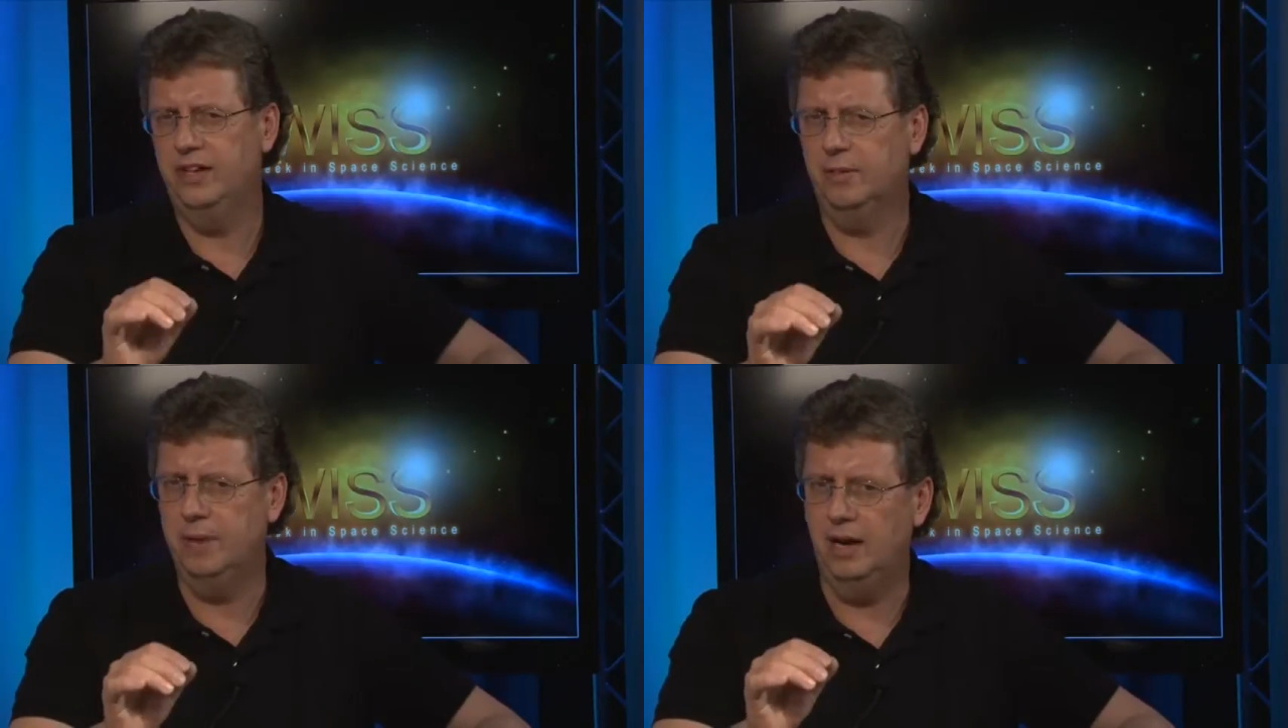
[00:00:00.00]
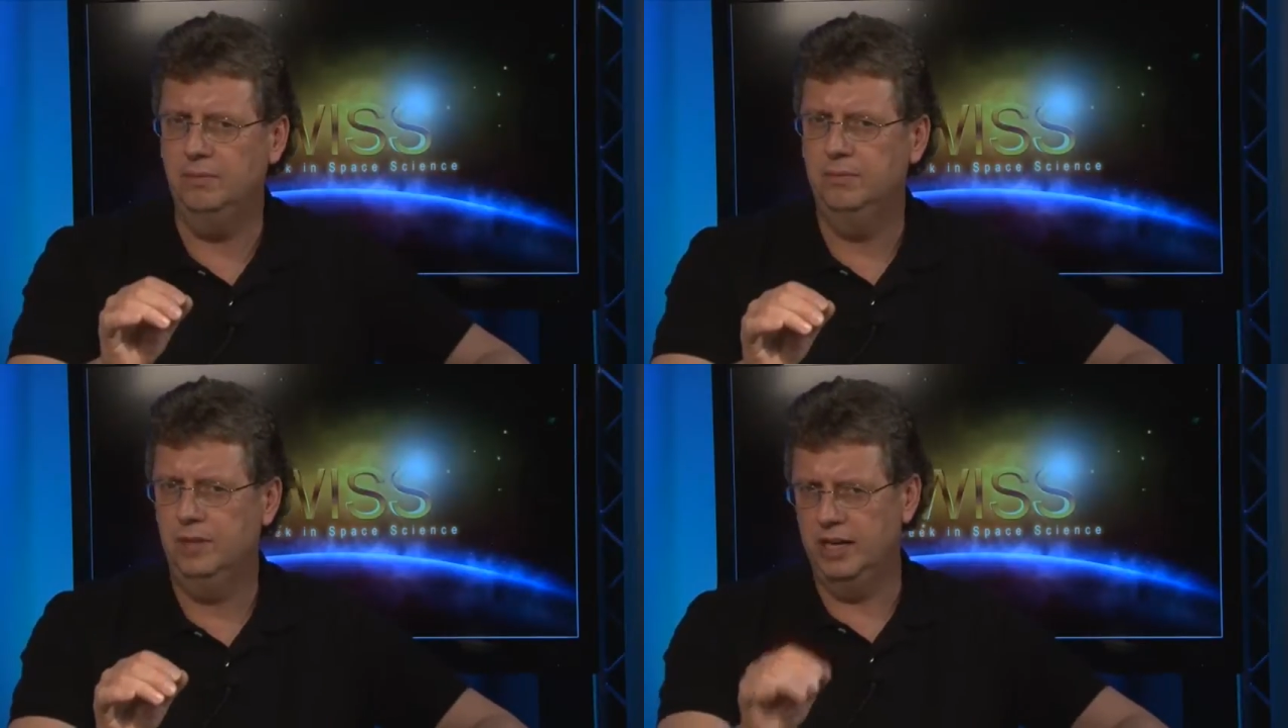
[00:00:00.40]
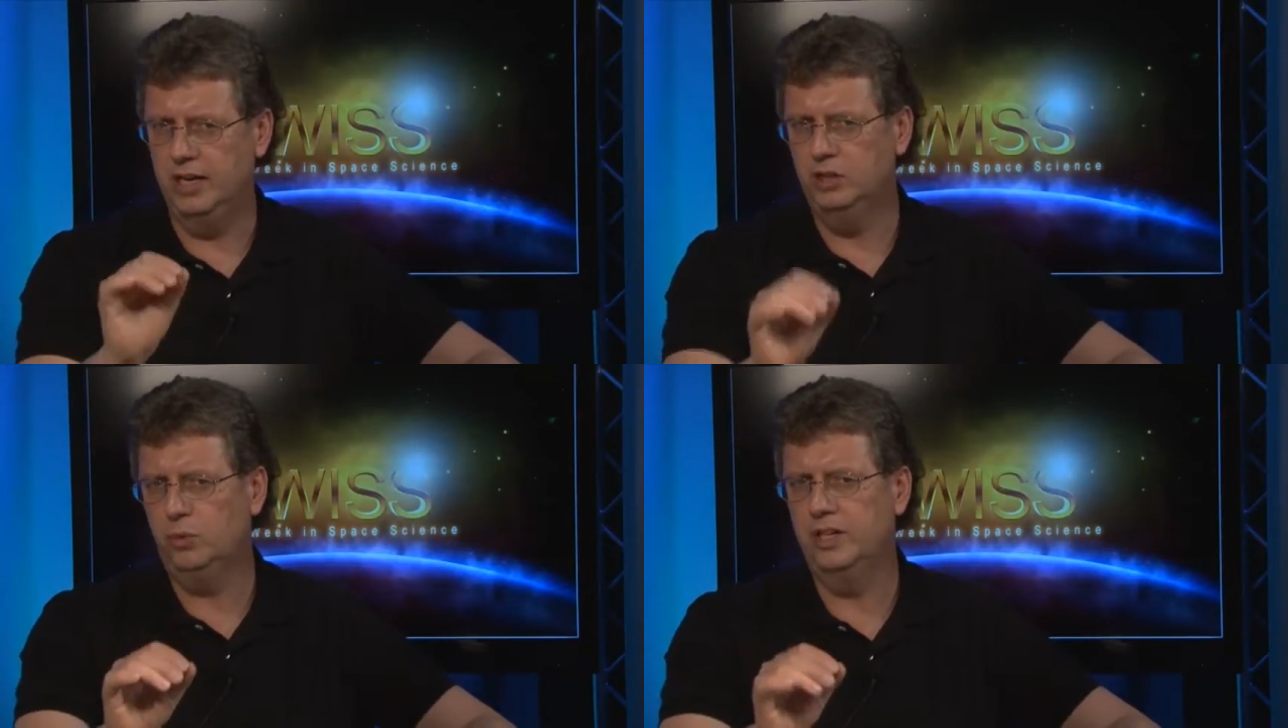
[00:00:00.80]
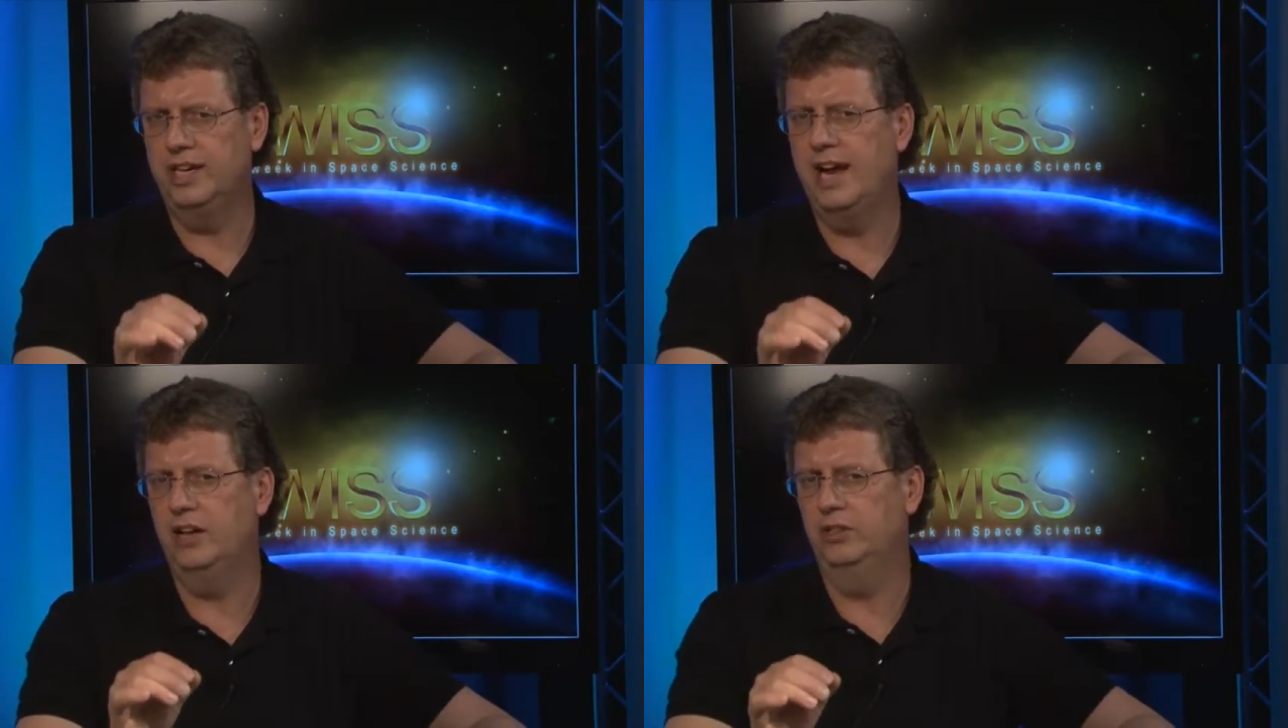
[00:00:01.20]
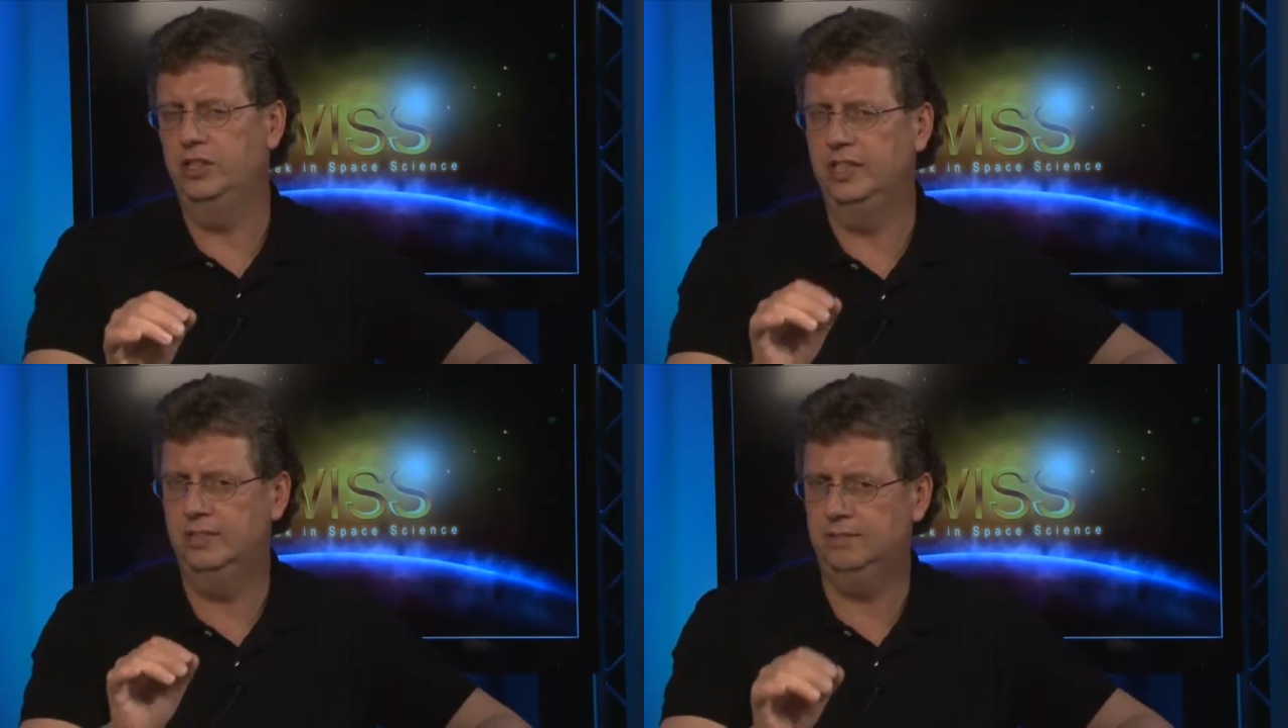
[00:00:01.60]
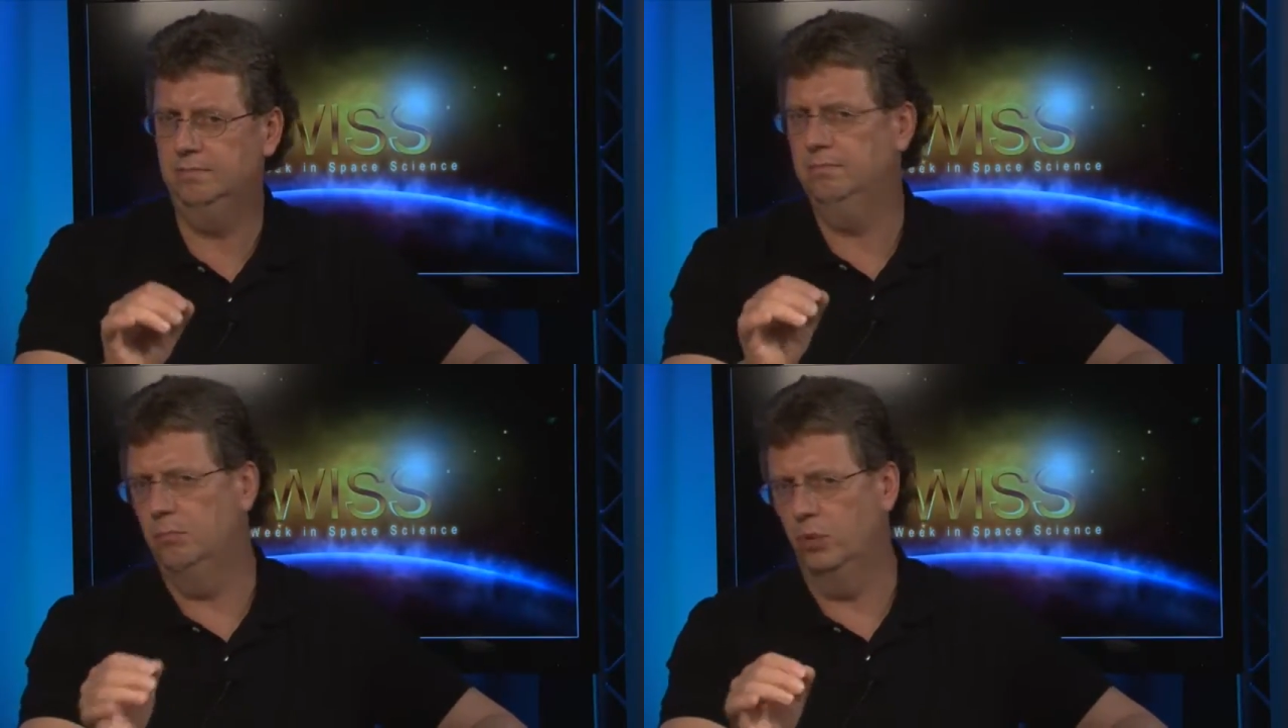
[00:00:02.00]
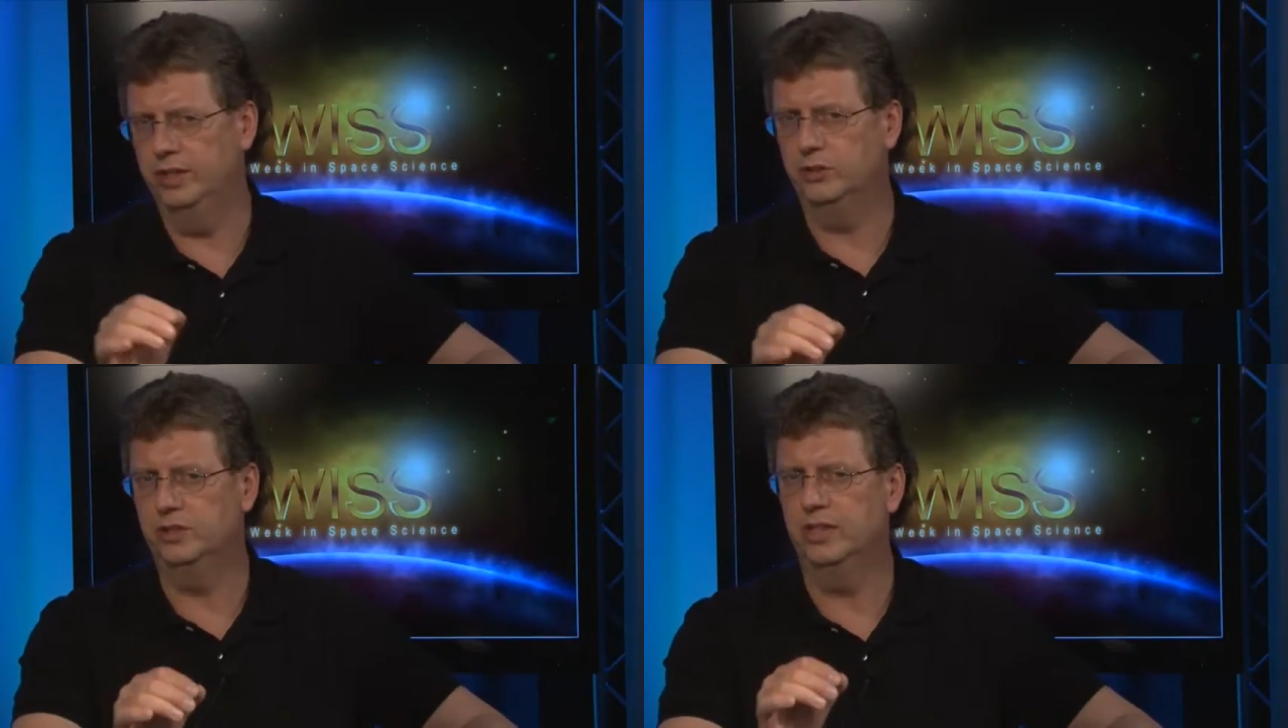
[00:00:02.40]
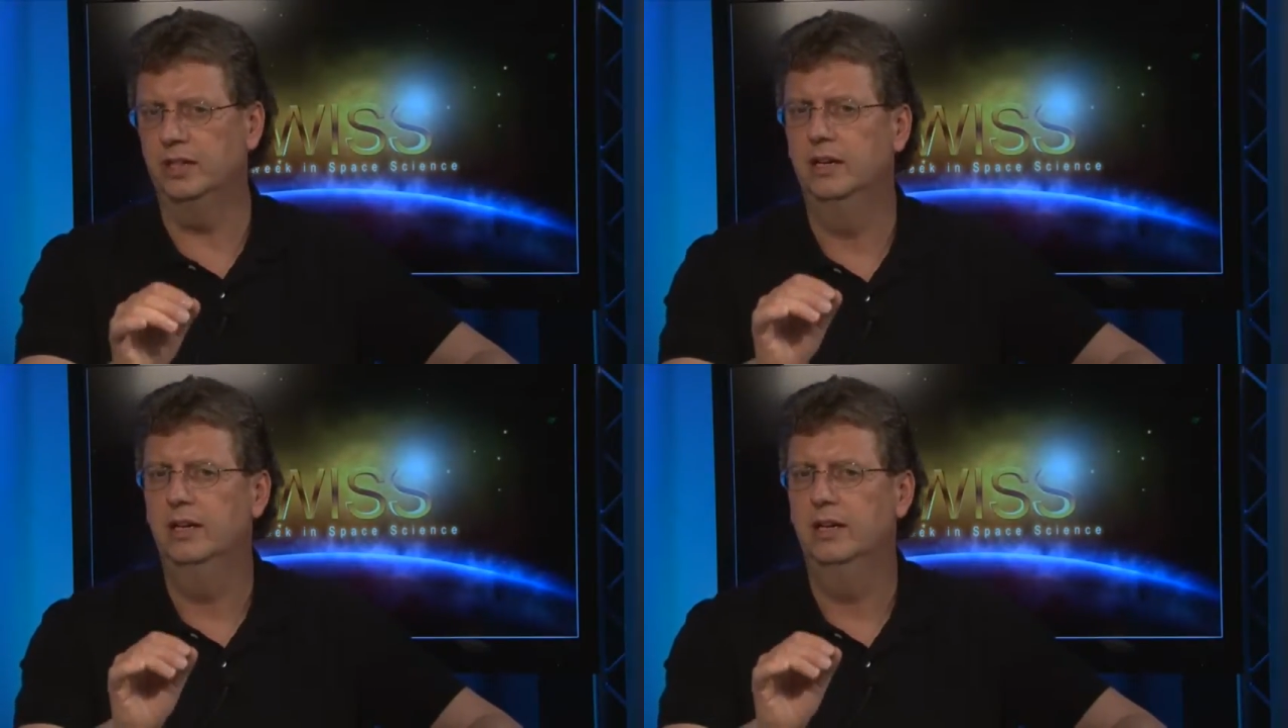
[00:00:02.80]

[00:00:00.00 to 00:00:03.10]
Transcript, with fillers: about, and here's where the analogy gets more interesting.